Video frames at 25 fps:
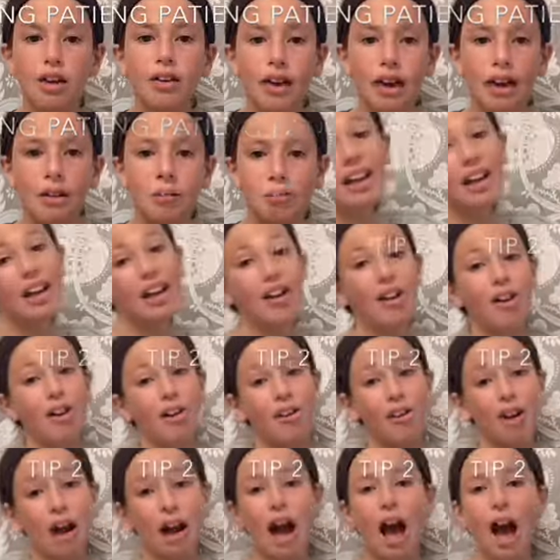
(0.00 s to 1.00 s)
Okay,
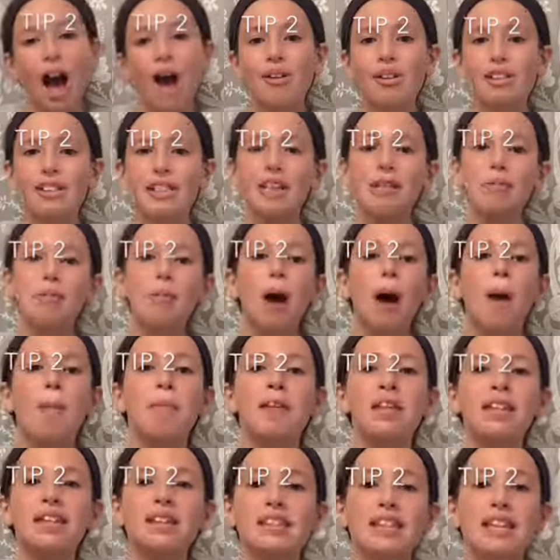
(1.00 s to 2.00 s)
I would say
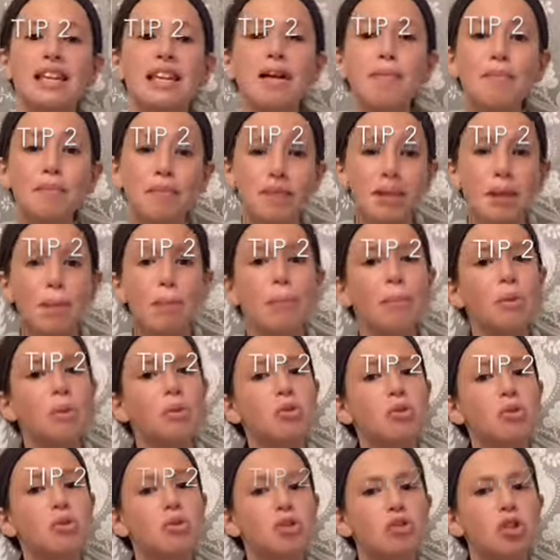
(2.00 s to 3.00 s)
probably tip number
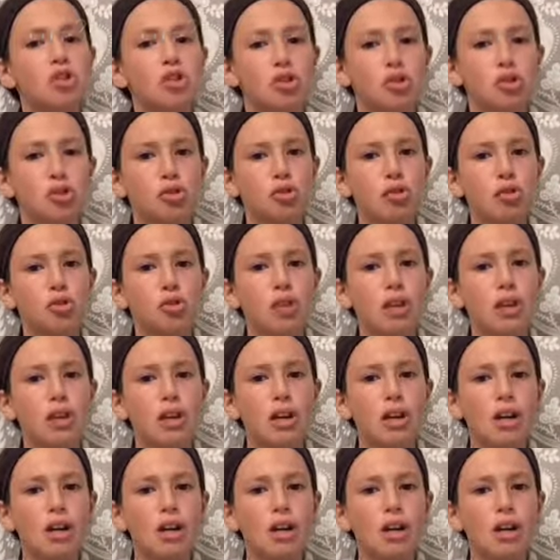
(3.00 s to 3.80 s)
2.